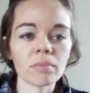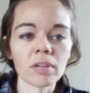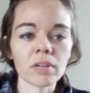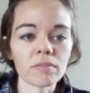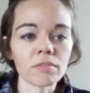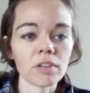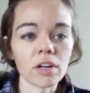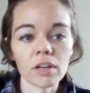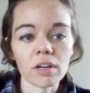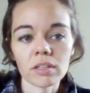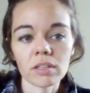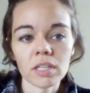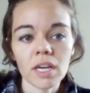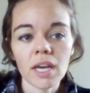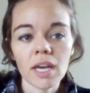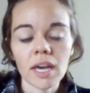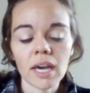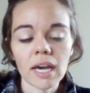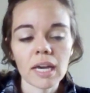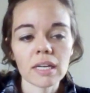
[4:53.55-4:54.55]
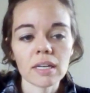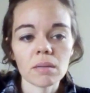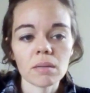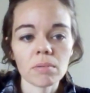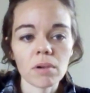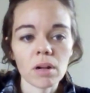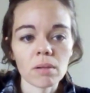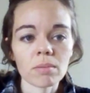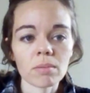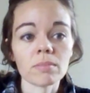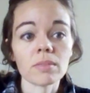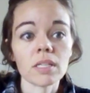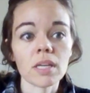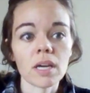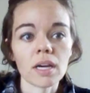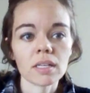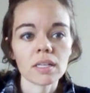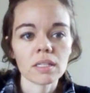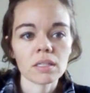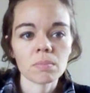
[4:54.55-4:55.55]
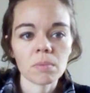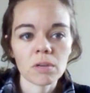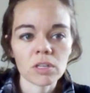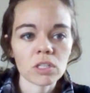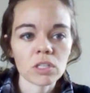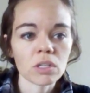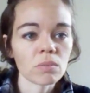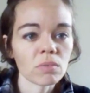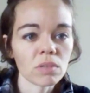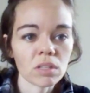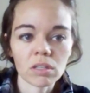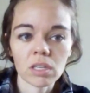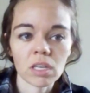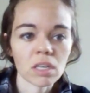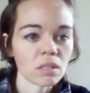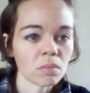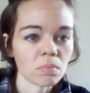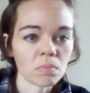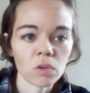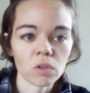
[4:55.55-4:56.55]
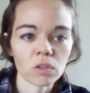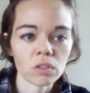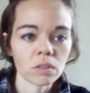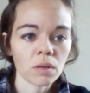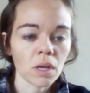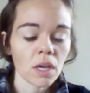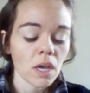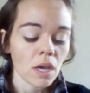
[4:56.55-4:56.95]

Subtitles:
but I've not had any problems yet, especially with the kids' books.